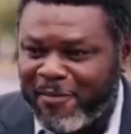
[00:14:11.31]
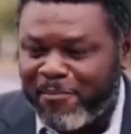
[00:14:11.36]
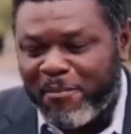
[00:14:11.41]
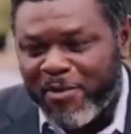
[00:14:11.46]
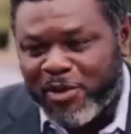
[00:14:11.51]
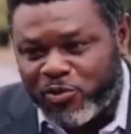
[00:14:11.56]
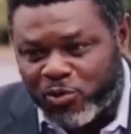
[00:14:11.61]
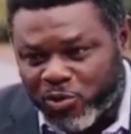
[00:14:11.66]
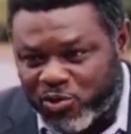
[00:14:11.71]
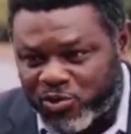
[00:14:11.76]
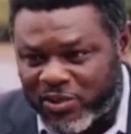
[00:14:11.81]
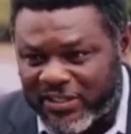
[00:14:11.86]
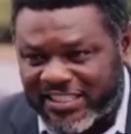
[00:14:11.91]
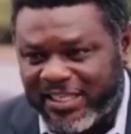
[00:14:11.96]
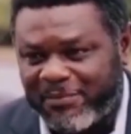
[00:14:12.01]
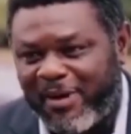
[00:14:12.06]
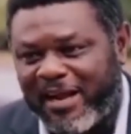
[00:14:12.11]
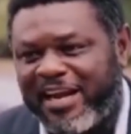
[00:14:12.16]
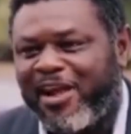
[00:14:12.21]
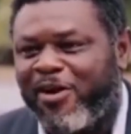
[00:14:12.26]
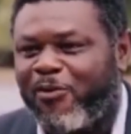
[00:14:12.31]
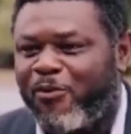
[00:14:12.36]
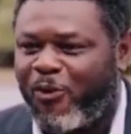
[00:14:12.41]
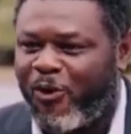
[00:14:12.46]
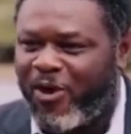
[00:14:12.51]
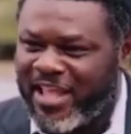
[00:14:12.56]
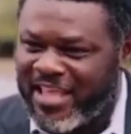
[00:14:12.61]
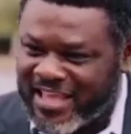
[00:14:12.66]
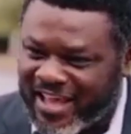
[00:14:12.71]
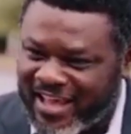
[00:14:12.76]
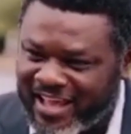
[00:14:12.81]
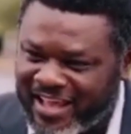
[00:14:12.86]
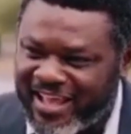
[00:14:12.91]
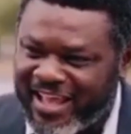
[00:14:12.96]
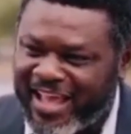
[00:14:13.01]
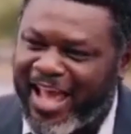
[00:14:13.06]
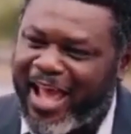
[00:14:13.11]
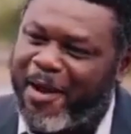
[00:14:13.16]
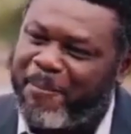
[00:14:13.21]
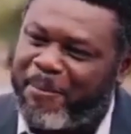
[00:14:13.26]
me jonso se ma na enko ye e
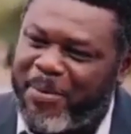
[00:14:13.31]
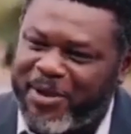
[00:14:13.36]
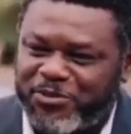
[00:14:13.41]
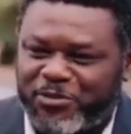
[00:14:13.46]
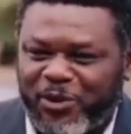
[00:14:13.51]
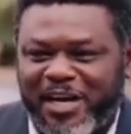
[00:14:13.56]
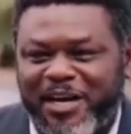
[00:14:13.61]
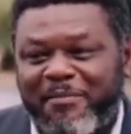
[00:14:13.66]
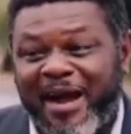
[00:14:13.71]
paso